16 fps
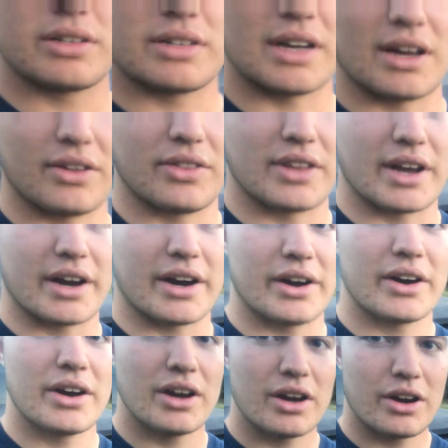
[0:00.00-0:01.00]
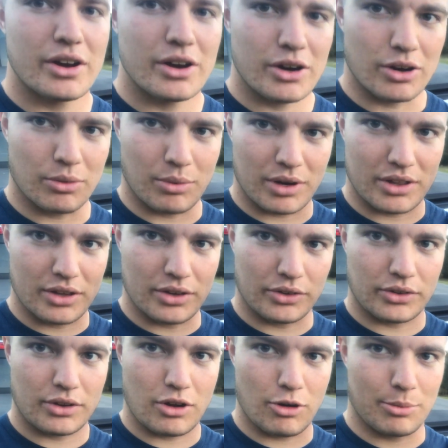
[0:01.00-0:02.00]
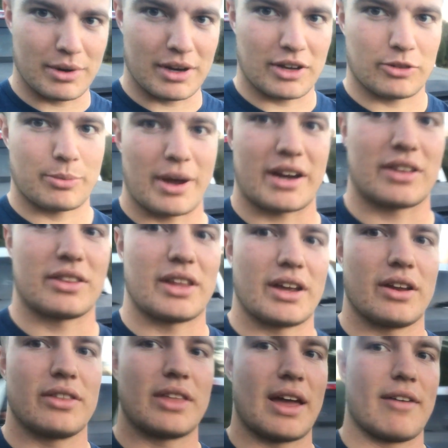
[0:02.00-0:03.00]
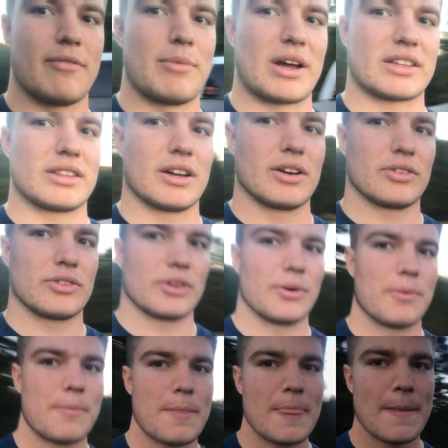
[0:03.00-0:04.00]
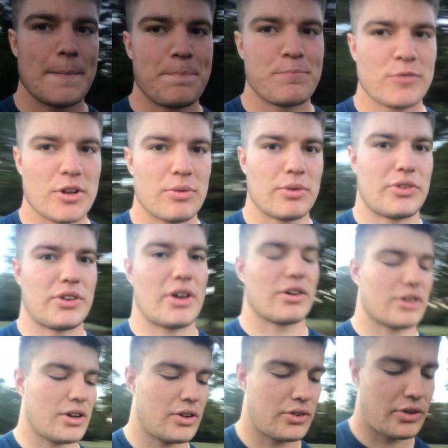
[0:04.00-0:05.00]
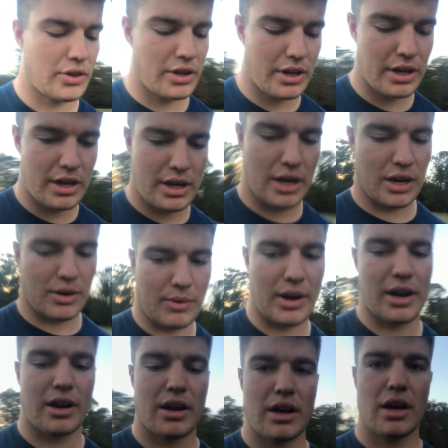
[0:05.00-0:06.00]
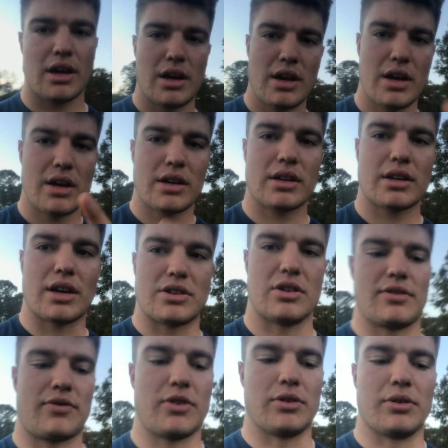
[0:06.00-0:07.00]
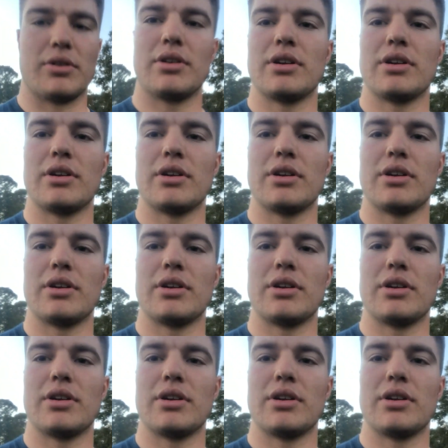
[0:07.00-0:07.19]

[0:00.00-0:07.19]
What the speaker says: down there, or one of those openings back in they have back there. So we'll see how it goes. Anyway, catch you in a few.